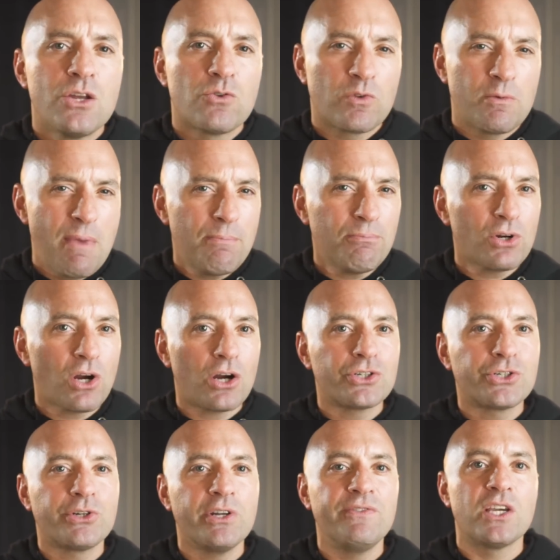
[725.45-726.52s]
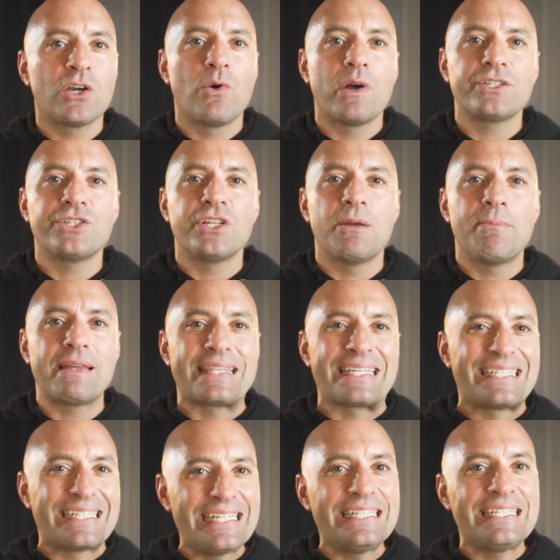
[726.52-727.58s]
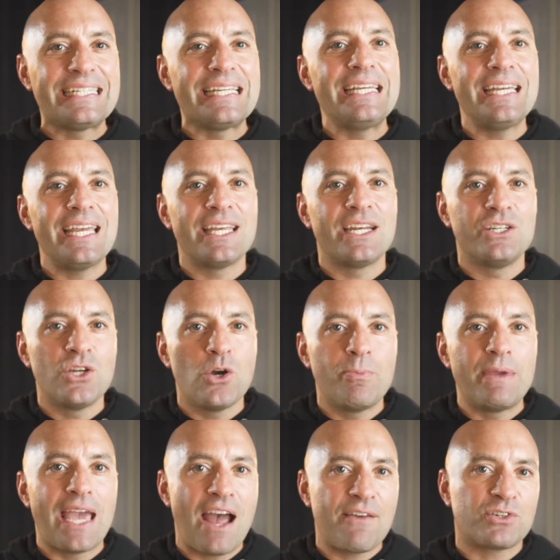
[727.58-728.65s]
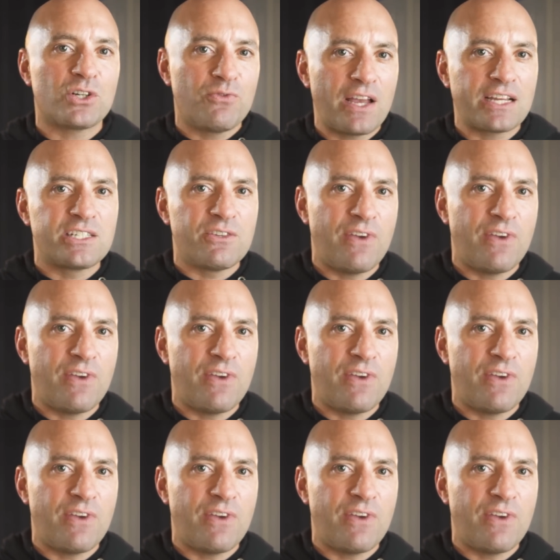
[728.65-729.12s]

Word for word: Remember our trivia question about the CC in Adobe After Effects